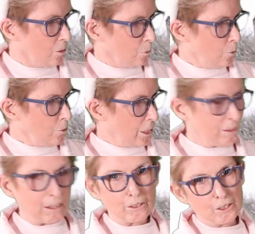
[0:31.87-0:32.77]
Ooh, they
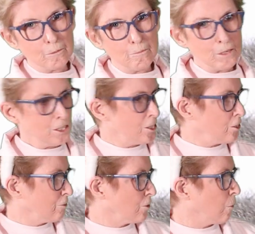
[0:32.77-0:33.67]
got some
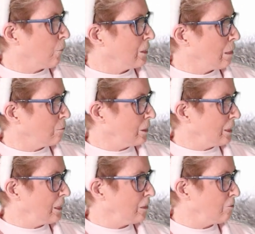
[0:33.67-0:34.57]
mischief going, I
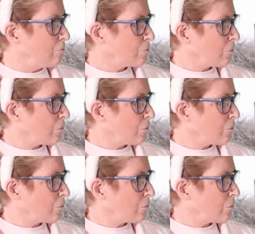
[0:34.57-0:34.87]
believe.